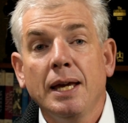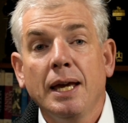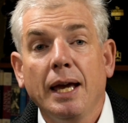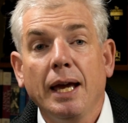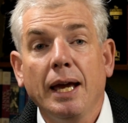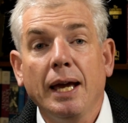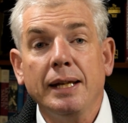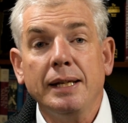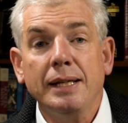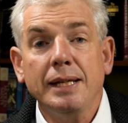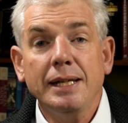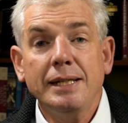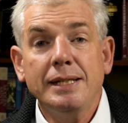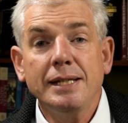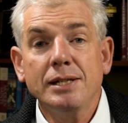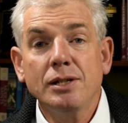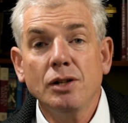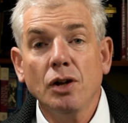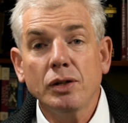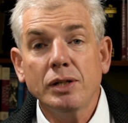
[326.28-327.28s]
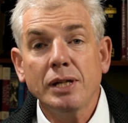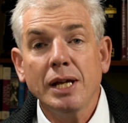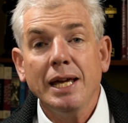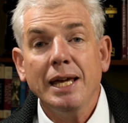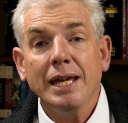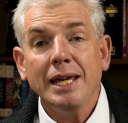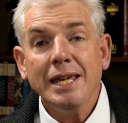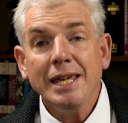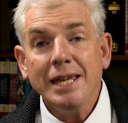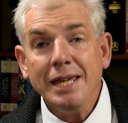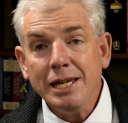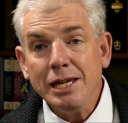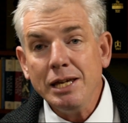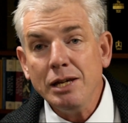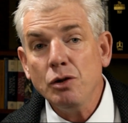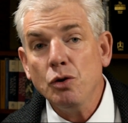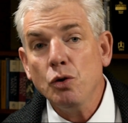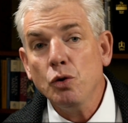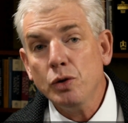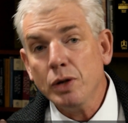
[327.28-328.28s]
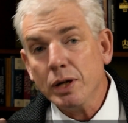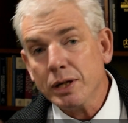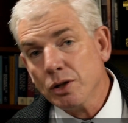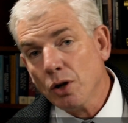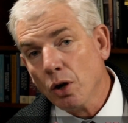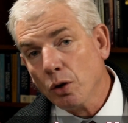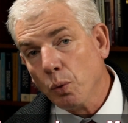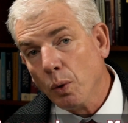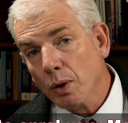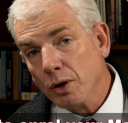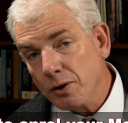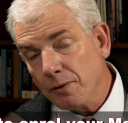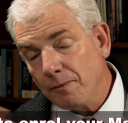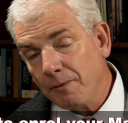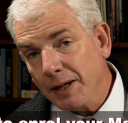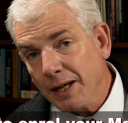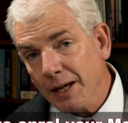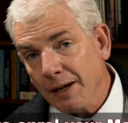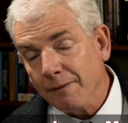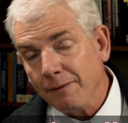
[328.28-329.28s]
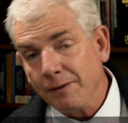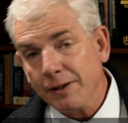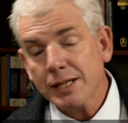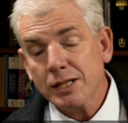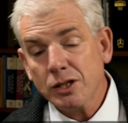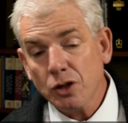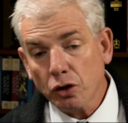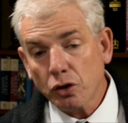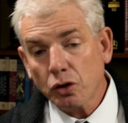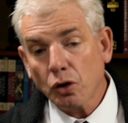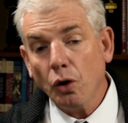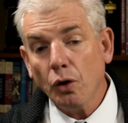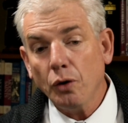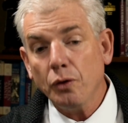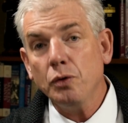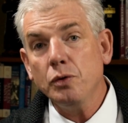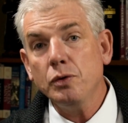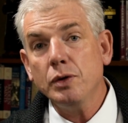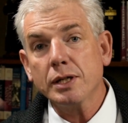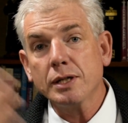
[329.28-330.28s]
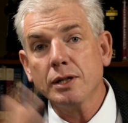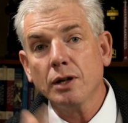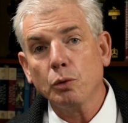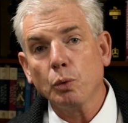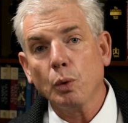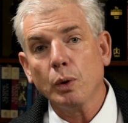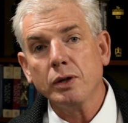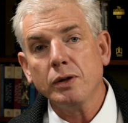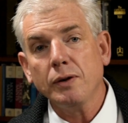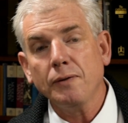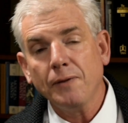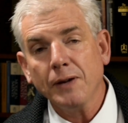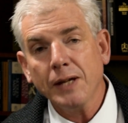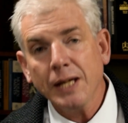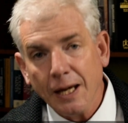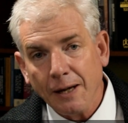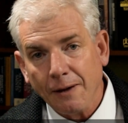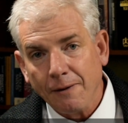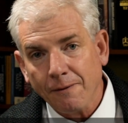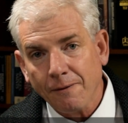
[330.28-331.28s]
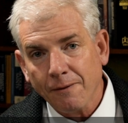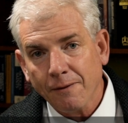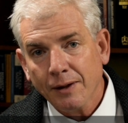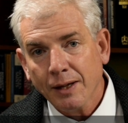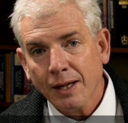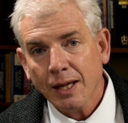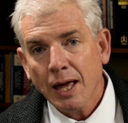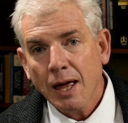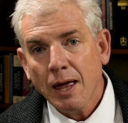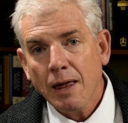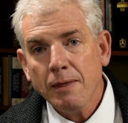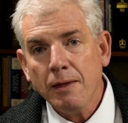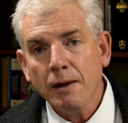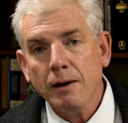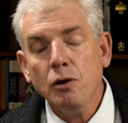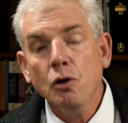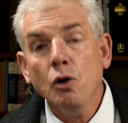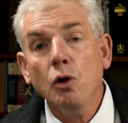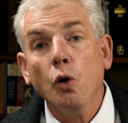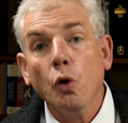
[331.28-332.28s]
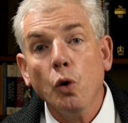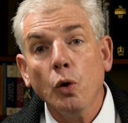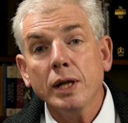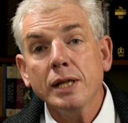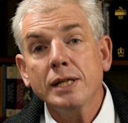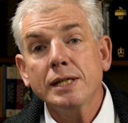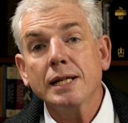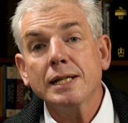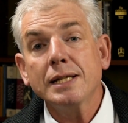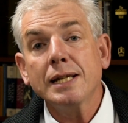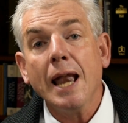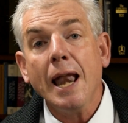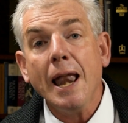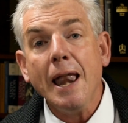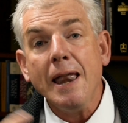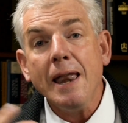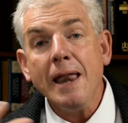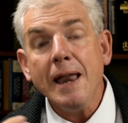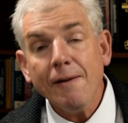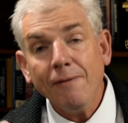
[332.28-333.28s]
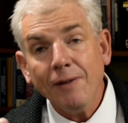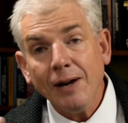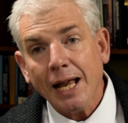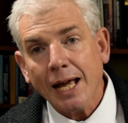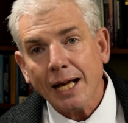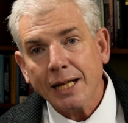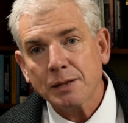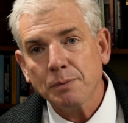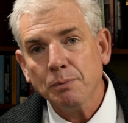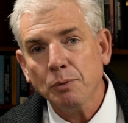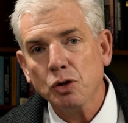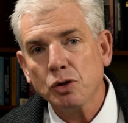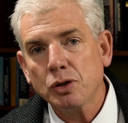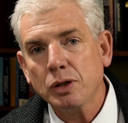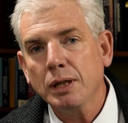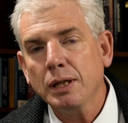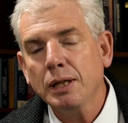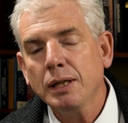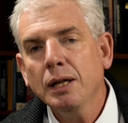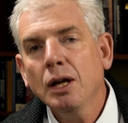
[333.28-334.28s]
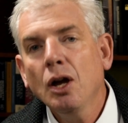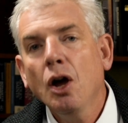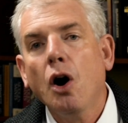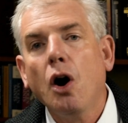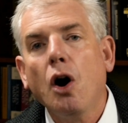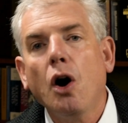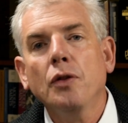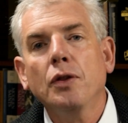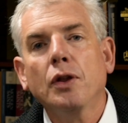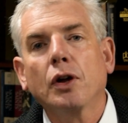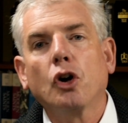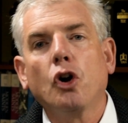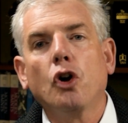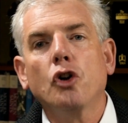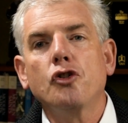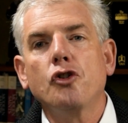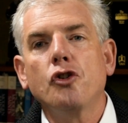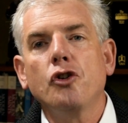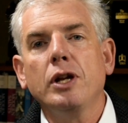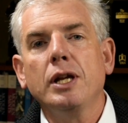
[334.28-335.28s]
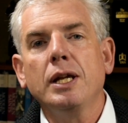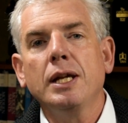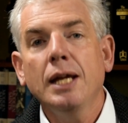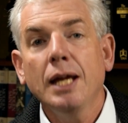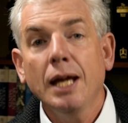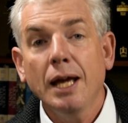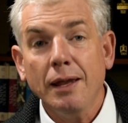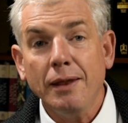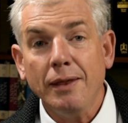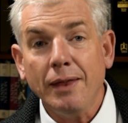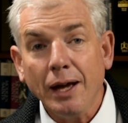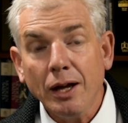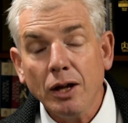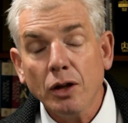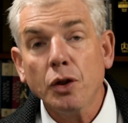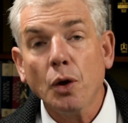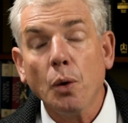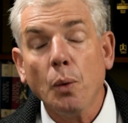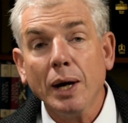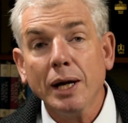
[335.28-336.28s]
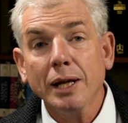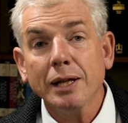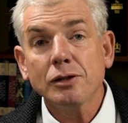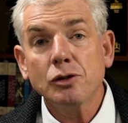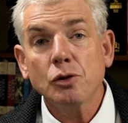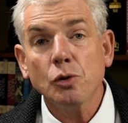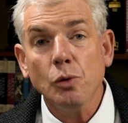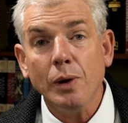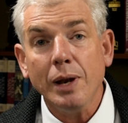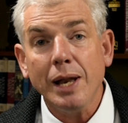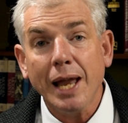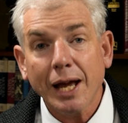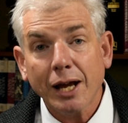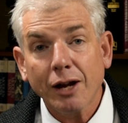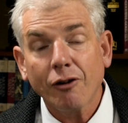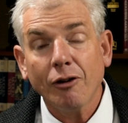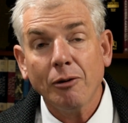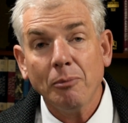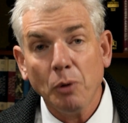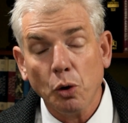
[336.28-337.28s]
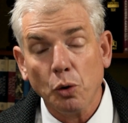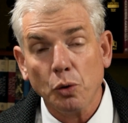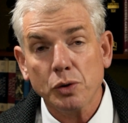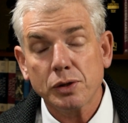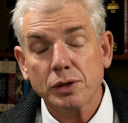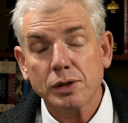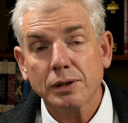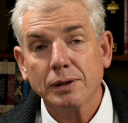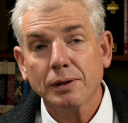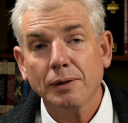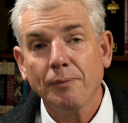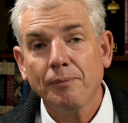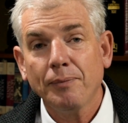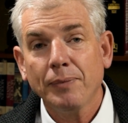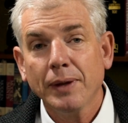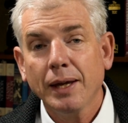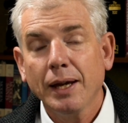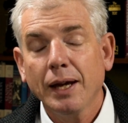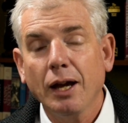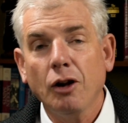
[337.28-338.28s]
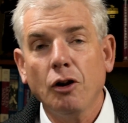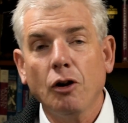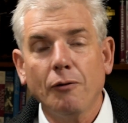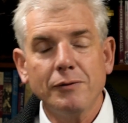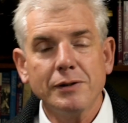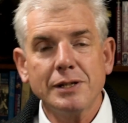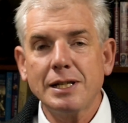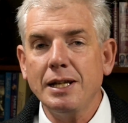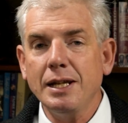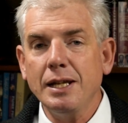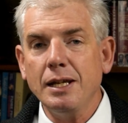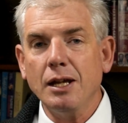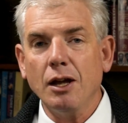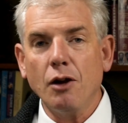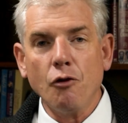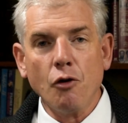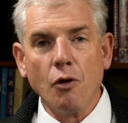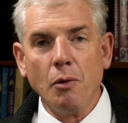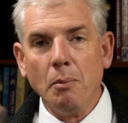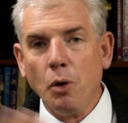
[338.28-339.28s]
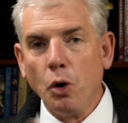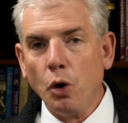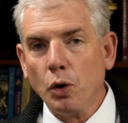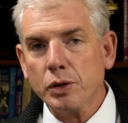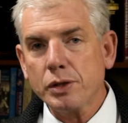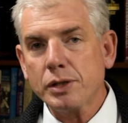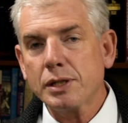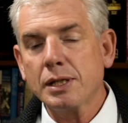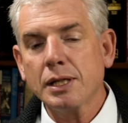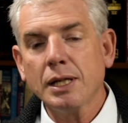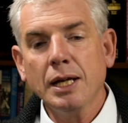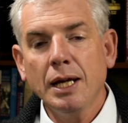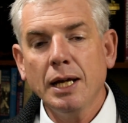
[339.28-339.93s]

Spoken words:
And it is not he who does not want to forgive. It is not God who does not want to forgive. The Lord, he says, never lacks mercy. On the contrary, they are the ones who lack remorse. And obviously, remorse,